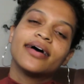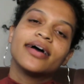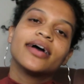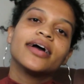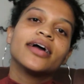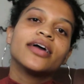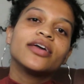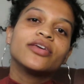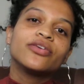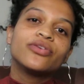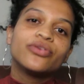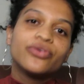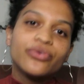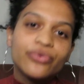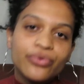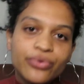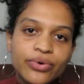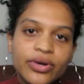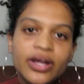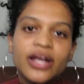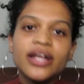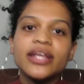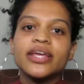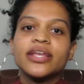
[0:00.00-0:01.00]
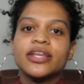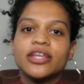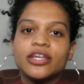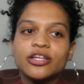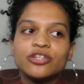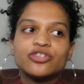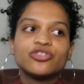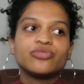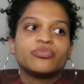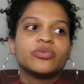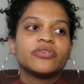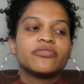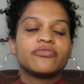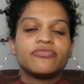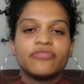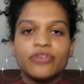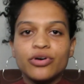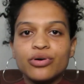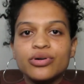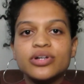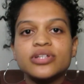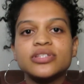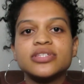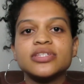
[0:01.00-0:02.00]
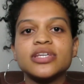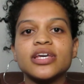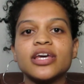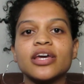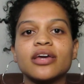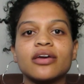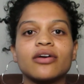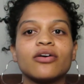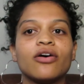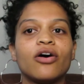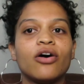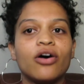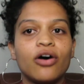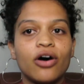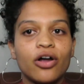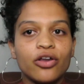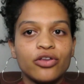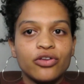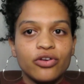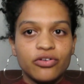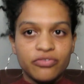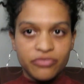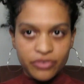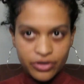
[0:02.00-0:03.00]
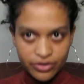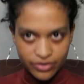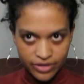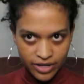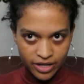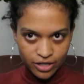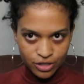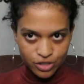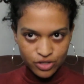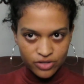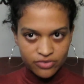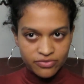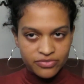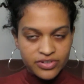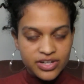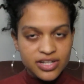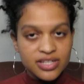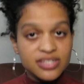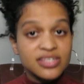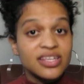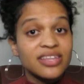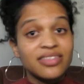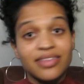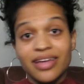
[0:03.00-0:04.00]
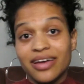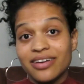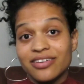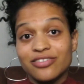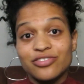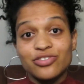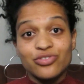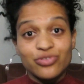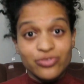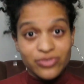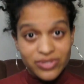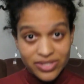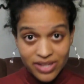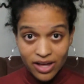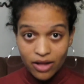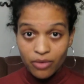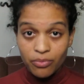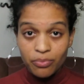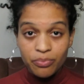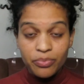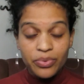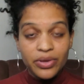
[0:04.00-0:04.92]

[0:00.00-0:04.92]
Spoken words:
you really need to be focusing on your foundation first, and that is your scalp.